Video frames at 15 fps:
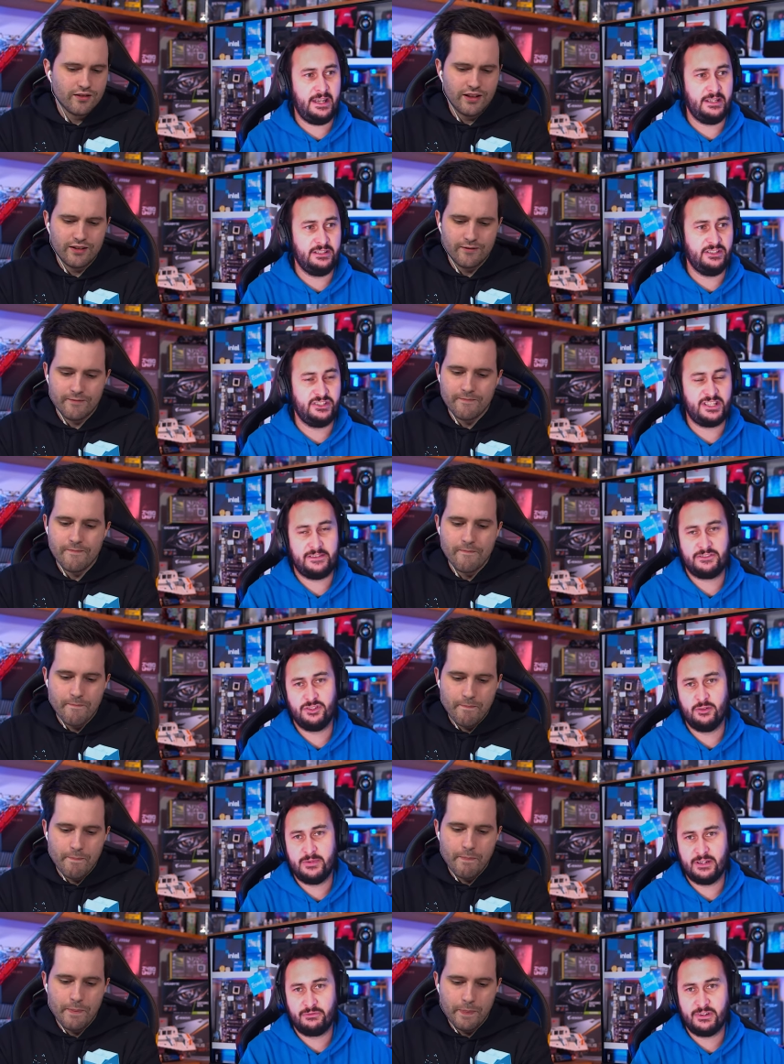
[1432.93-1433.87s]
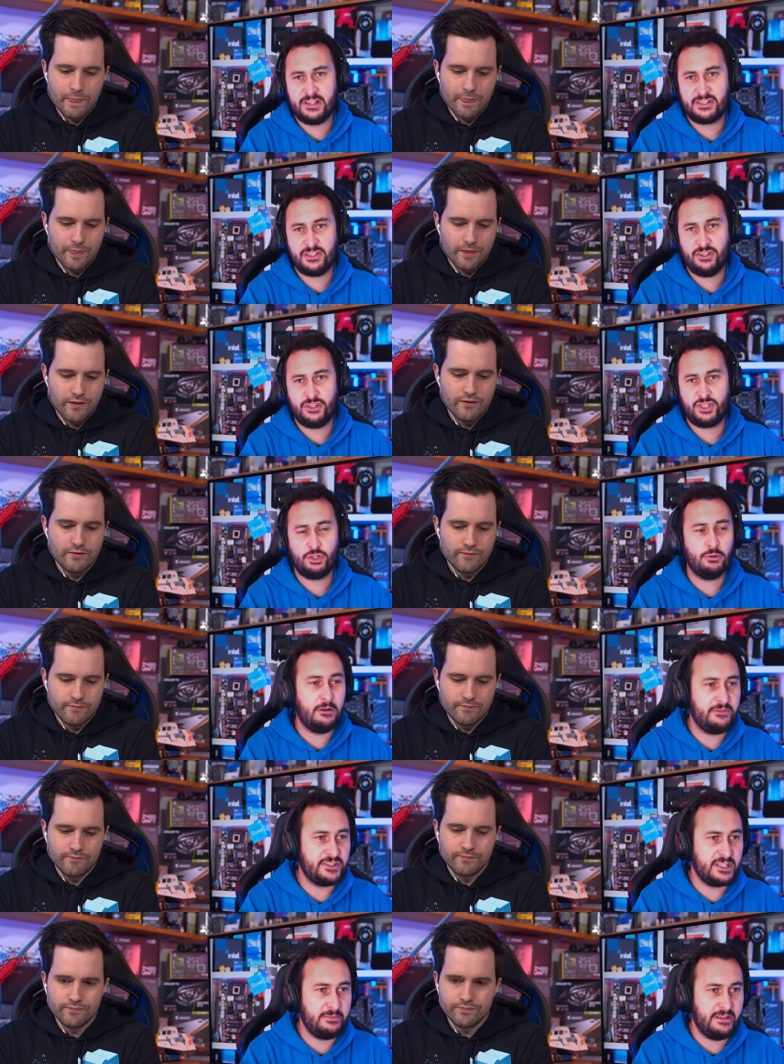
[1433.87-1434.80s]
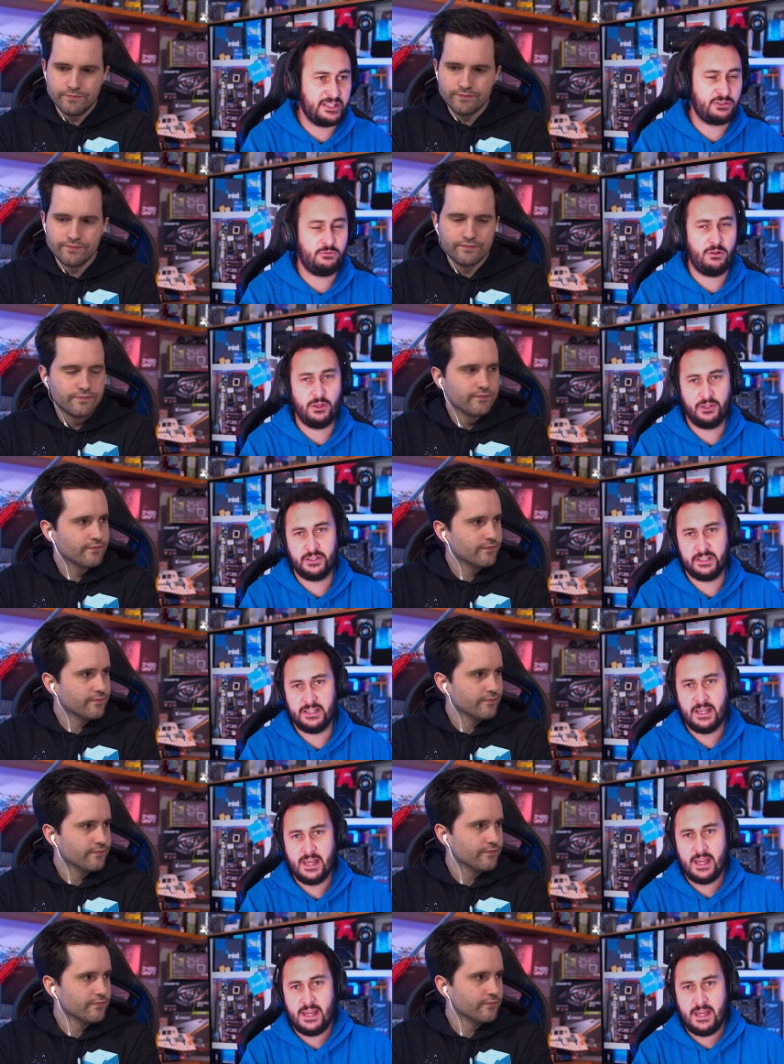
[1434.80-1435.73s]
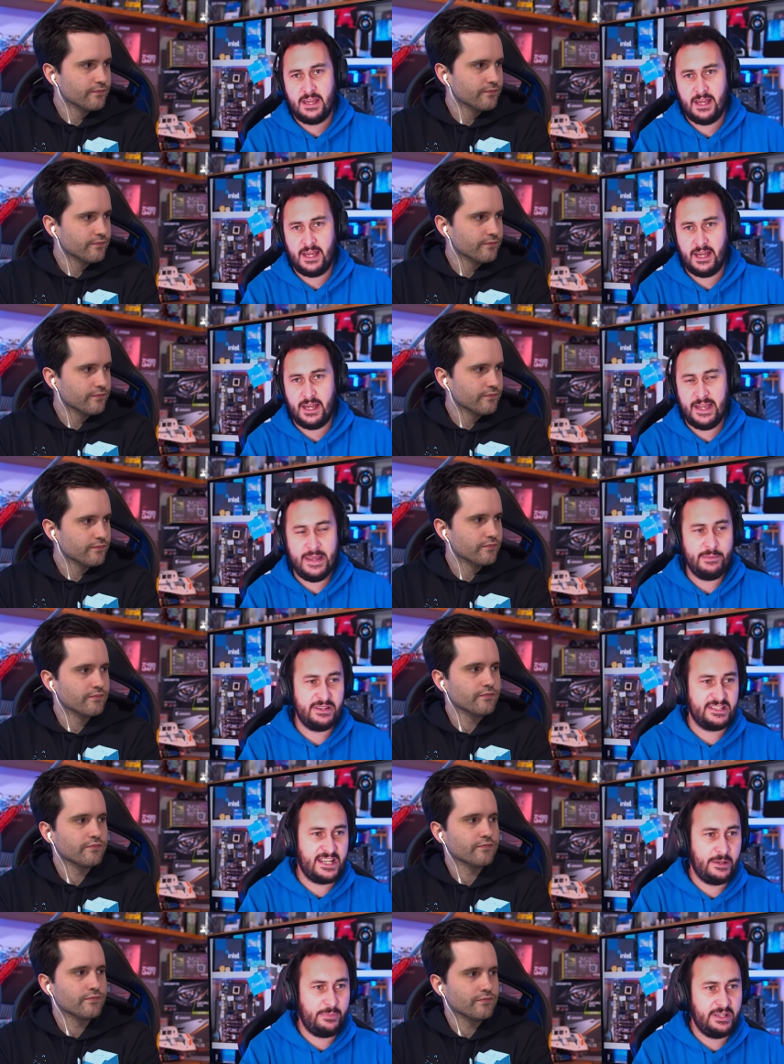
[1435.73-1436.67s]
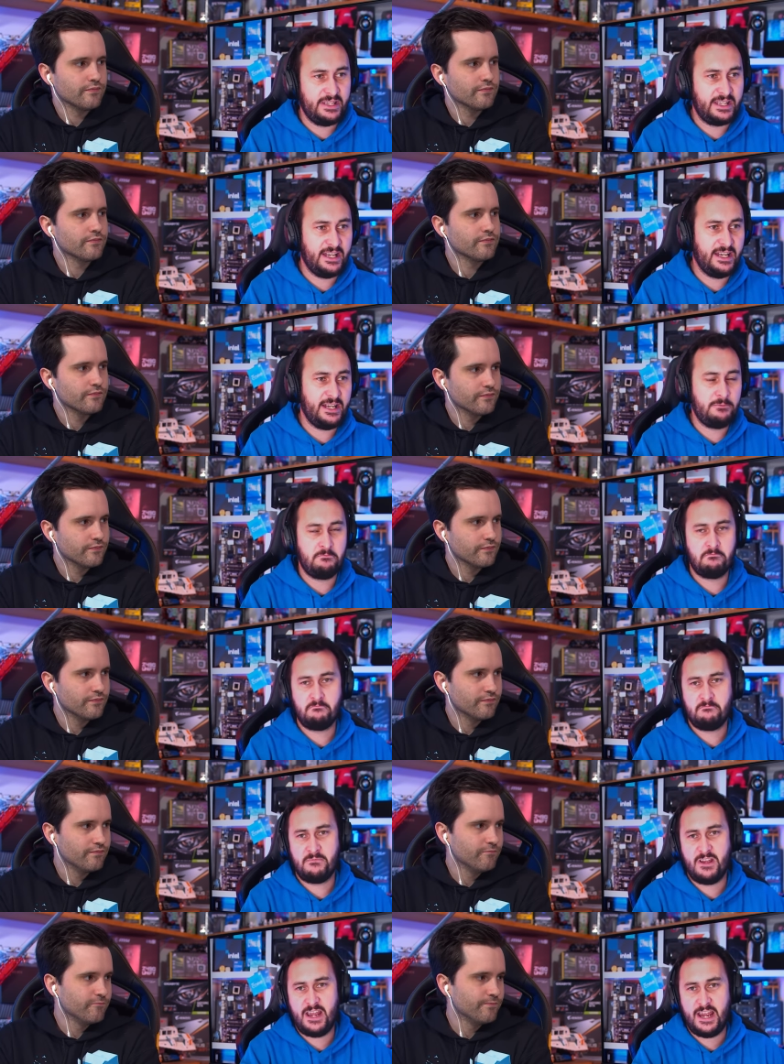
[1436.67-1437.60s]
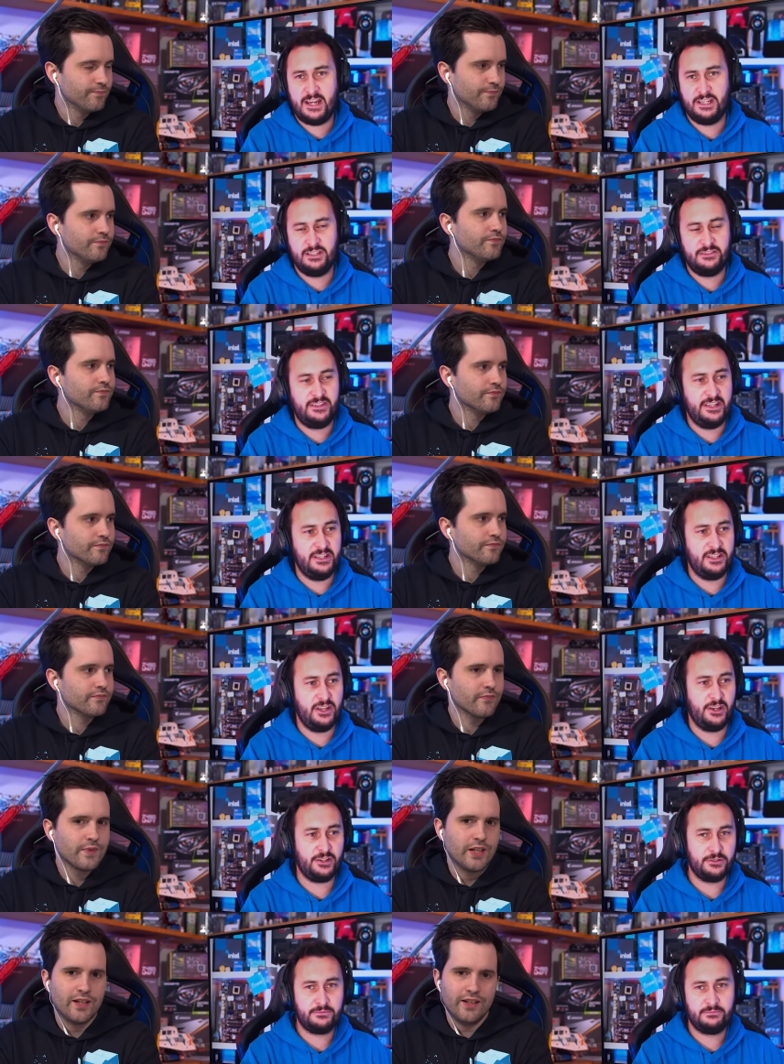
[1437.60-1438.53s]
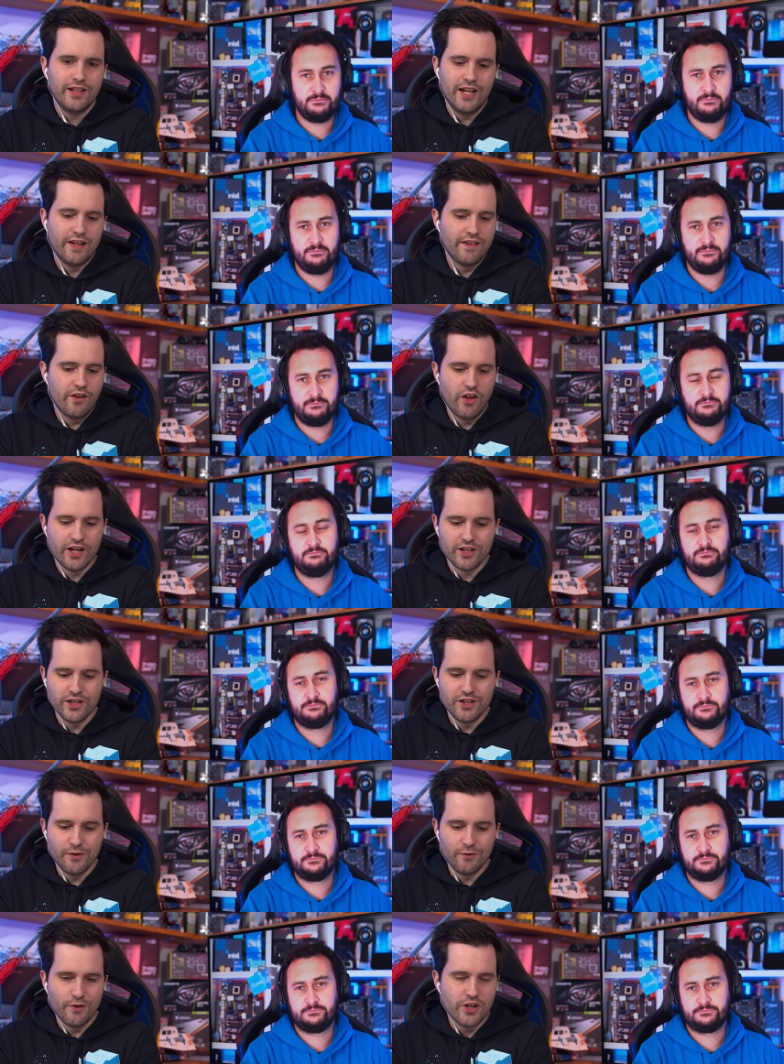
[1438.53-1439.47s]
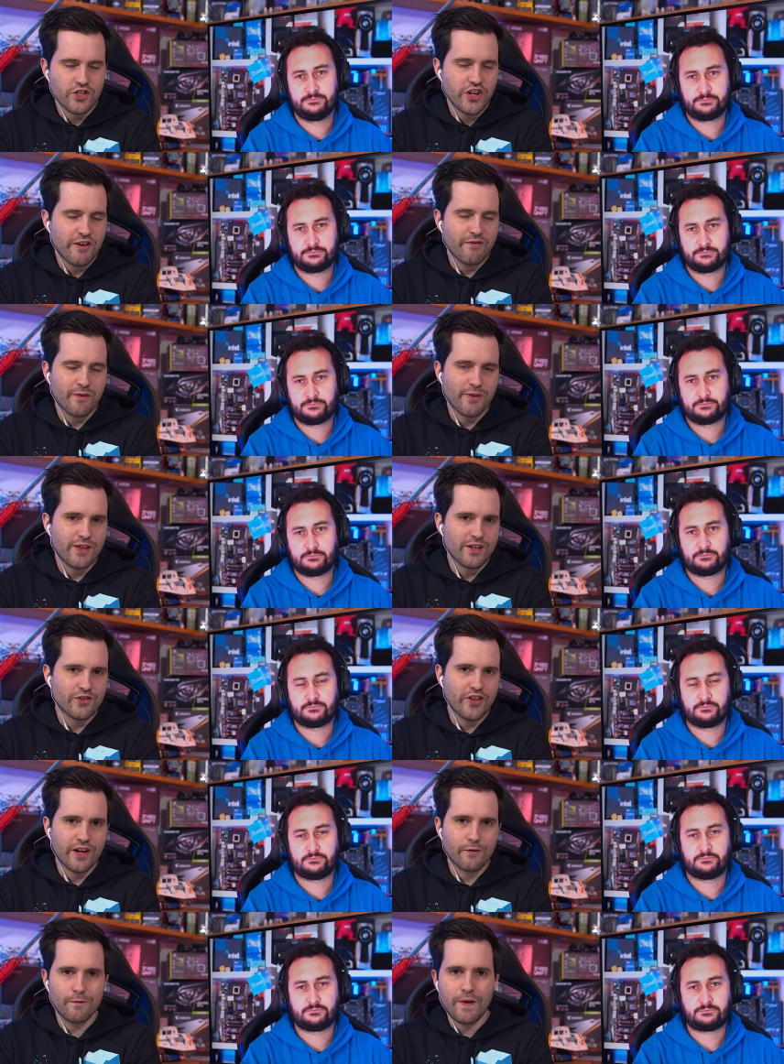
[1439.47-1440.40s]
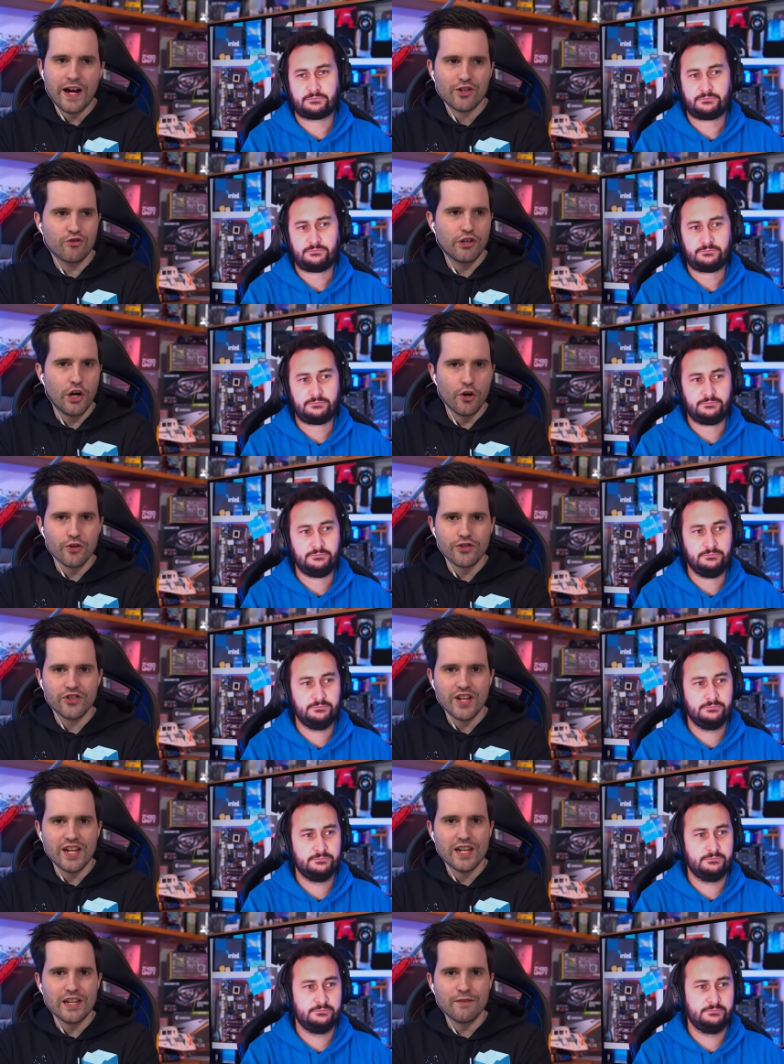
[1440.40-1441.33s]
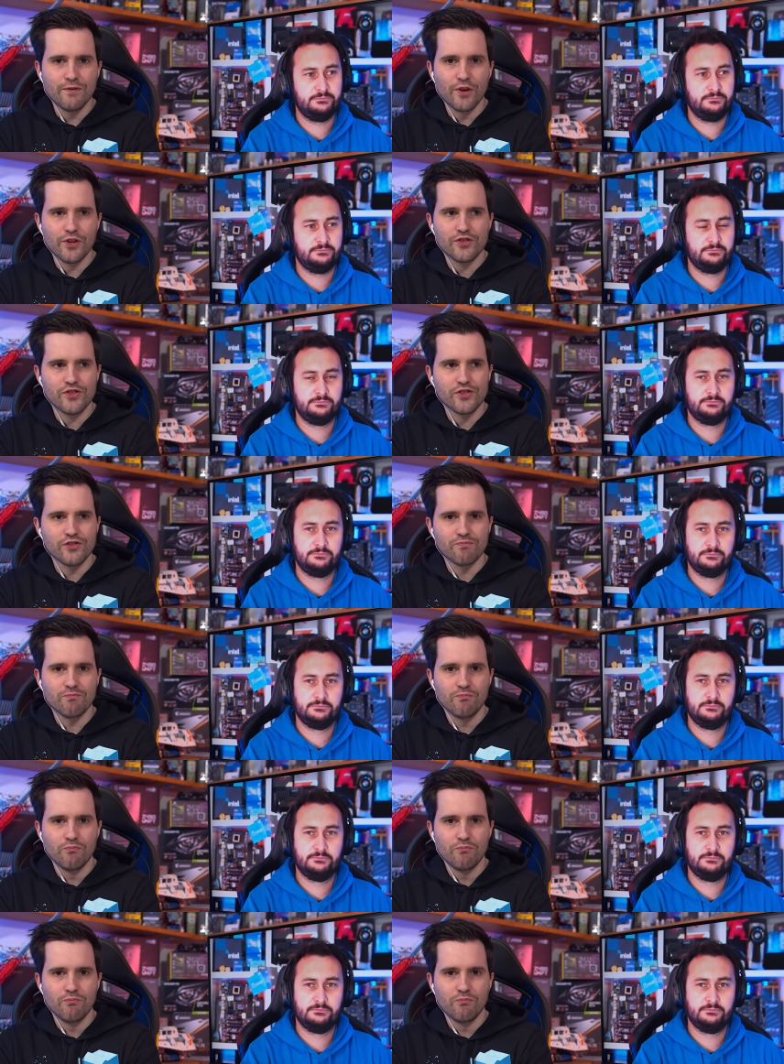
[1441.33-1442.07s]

Speaker 1: And you just have to do a bit of research who offers the best quality uh, MSRP card, and there you go.
Speaker 2: Yeah, and they like to differentiate with things like factory OC versus